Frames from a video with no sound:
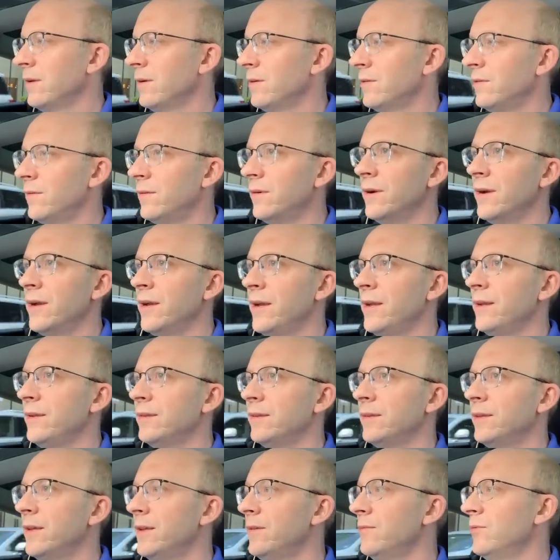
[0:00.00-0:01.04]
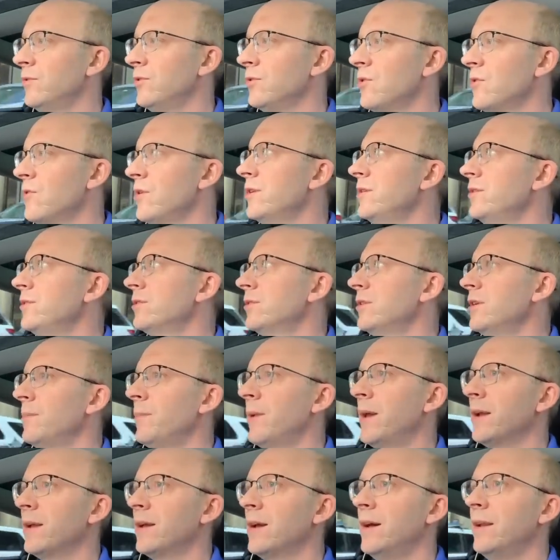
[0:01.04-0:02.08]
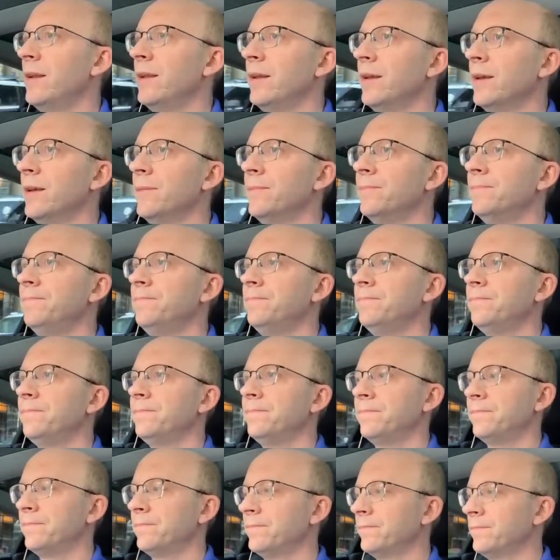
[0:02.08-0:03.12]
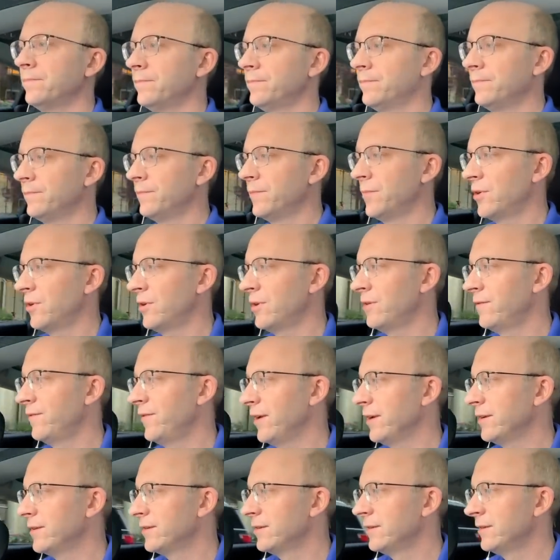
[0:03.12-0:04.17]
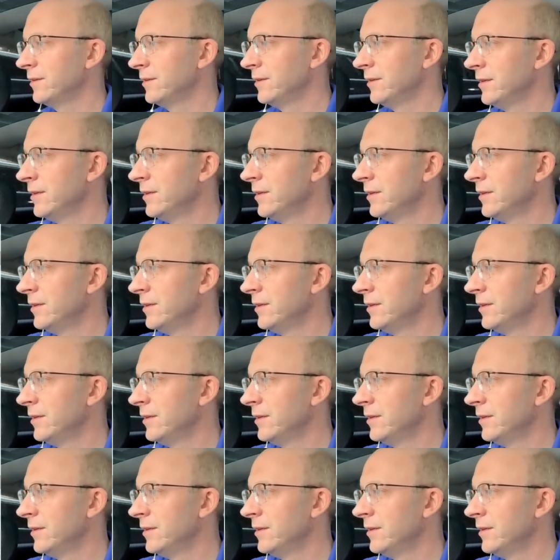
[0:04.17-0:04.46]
All right, and then we'll go ahead and turn it back on again. Perfect.